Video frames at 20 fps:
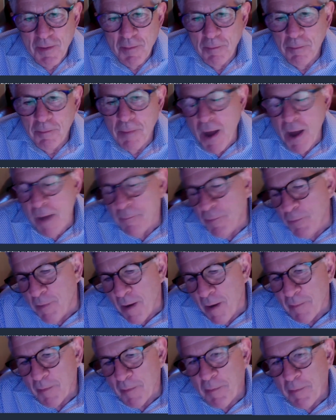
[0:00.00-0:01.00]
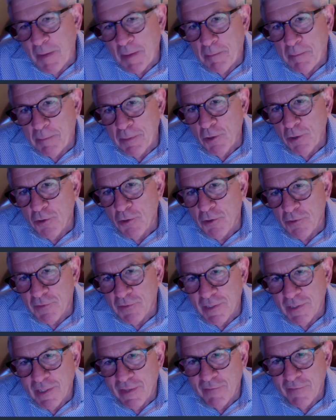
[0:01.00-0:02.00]
Bob would probably pick blue because
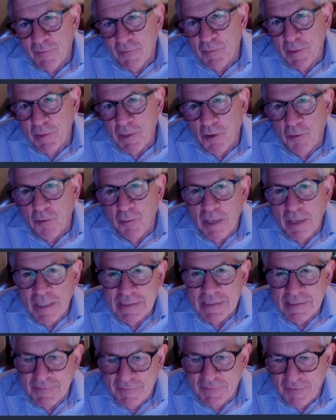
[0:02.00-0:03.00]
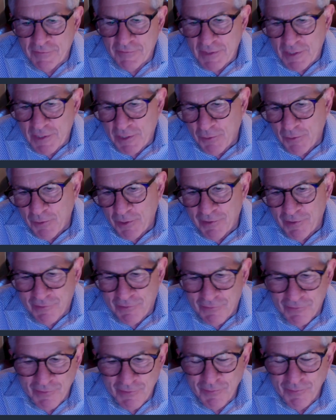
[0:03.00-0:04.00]
he lives below minus 50
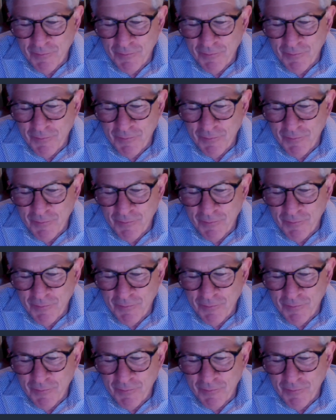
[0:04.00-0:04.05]
degrees.